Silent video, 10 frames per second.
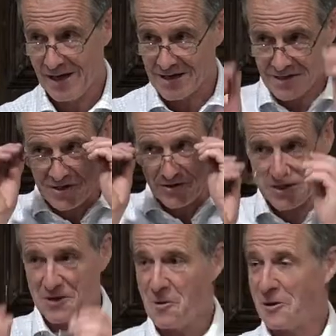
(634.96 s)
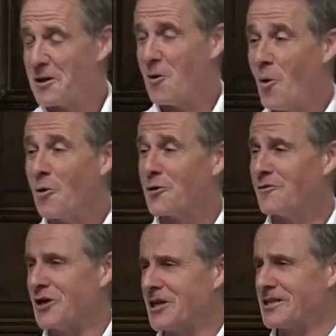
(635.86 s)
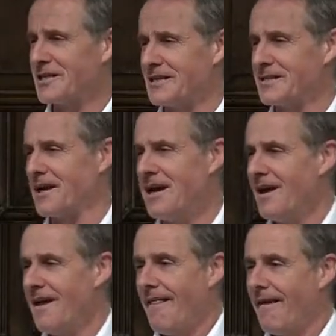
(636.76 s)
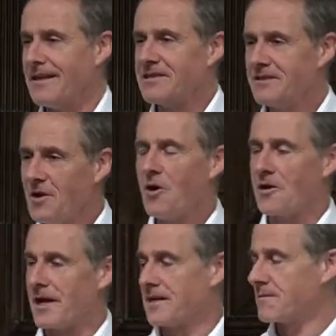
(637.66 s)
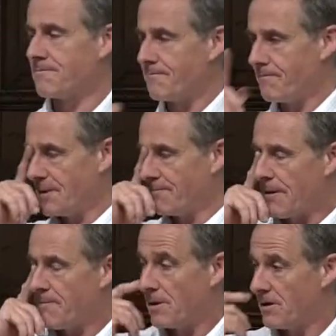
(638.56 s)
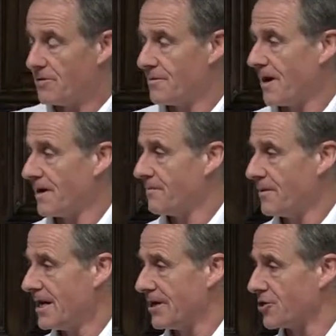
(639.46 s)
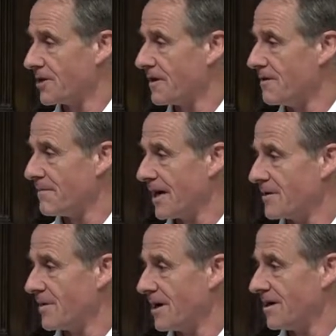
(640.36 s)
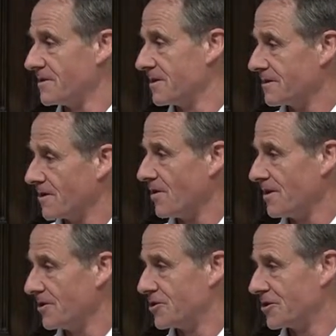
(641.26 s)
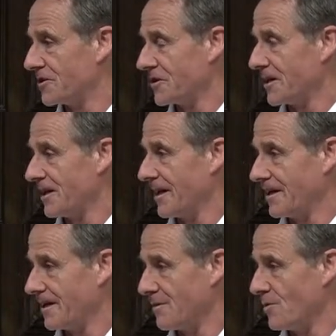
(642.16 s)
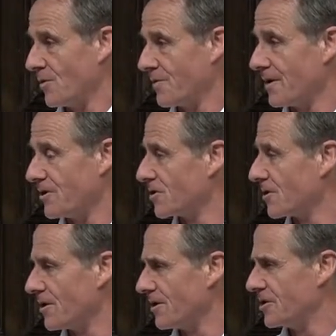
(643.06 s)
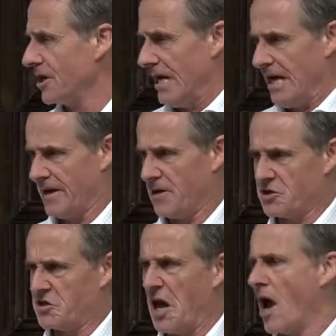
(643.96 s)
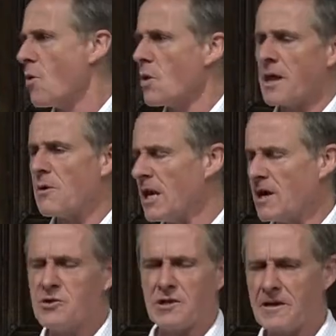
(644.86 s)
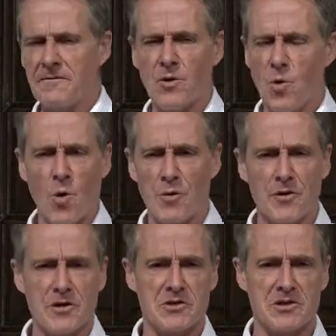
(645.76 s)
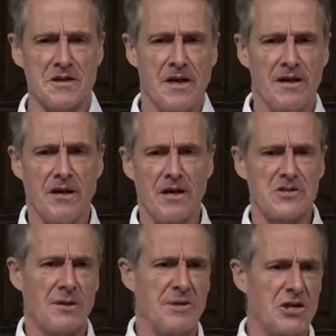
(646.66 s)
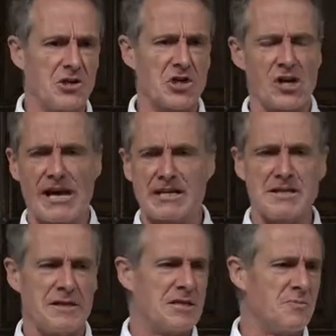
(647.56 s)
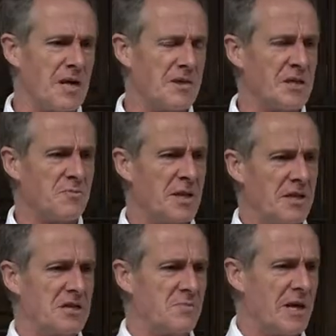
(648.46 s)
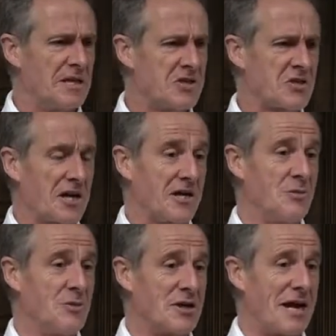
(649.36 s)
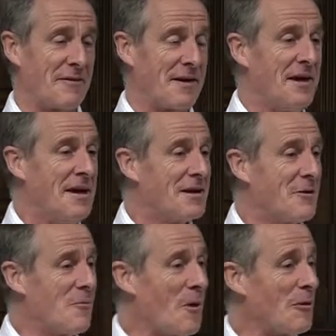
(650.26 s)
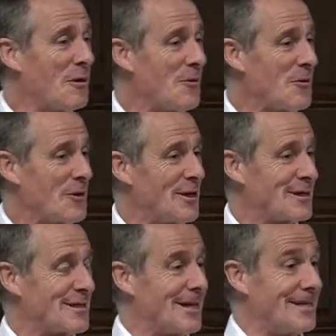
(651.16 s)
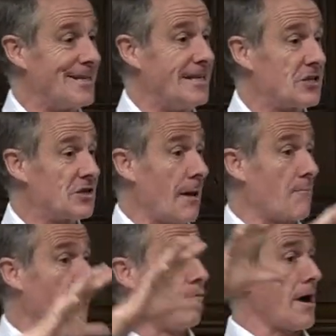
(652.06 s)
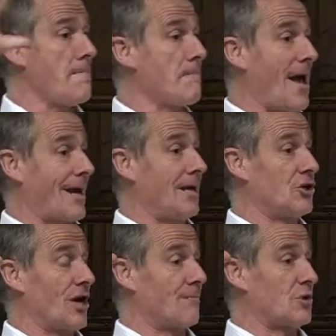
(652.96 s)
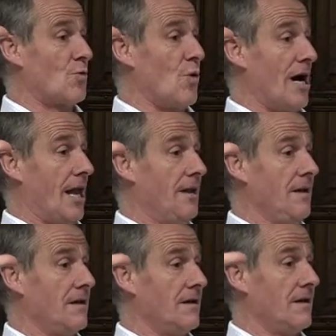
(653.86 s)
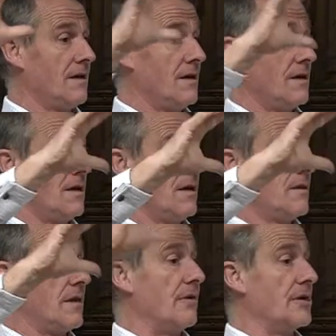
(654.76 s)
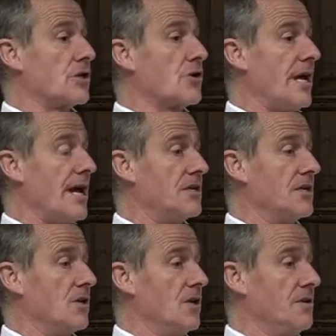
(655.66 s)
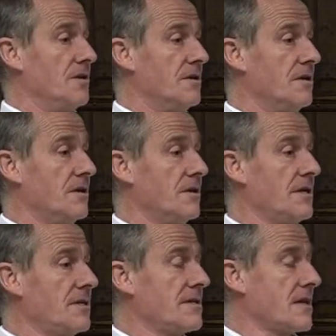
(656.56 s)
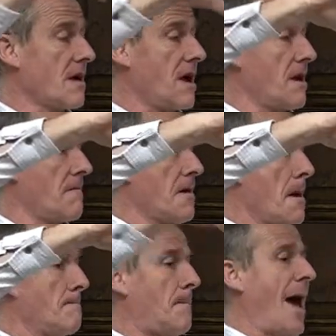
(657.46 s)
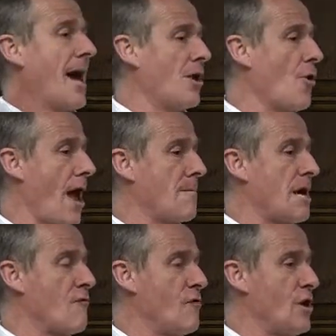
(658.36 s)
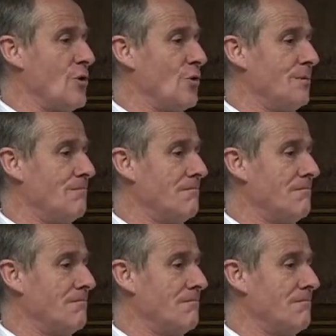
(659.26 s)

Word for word: So do you see what the author of Genesis has done? It's not, as people who I really should have known better when I was at college studying in a liberal theological college, they used to say, oh, well, there were loads of different authors and, you know, somebody just collected this bit, this bit, this bit and stuck it all together. Now, what the author has done is he stepped right back in chapter one. There is a creator God. This is the kind of panoramic view.